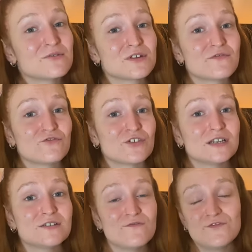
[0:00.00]
order for
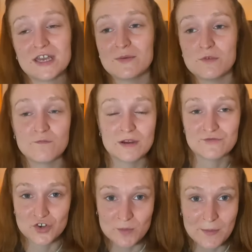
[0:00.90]
it to fit in with my
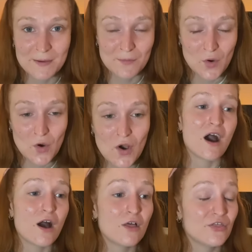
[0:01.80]
room a bit more.
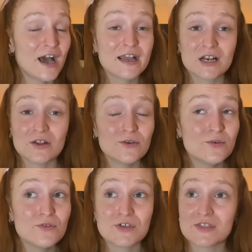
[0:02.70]
That
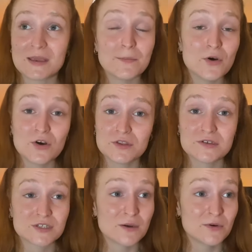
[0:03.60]
glue that they put on
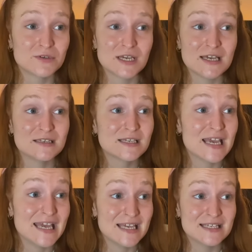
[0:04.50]
those diamantes
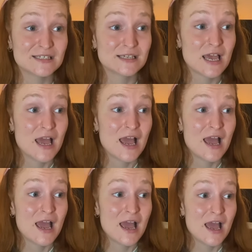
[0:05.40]
is
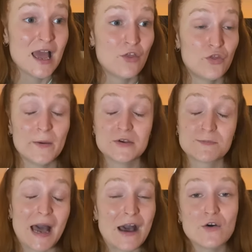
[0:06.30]
the most
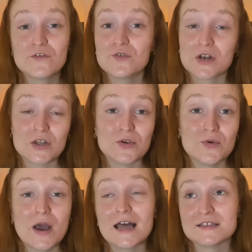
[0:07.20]
powerful
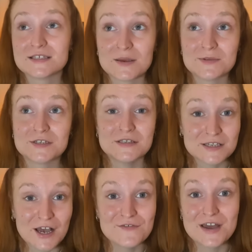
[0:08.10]
glue and substance
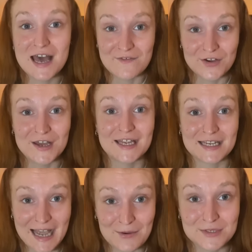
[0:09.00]
I've ever
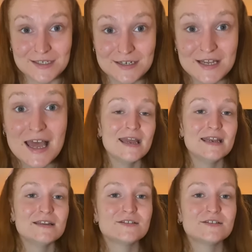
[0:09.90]
encountered. In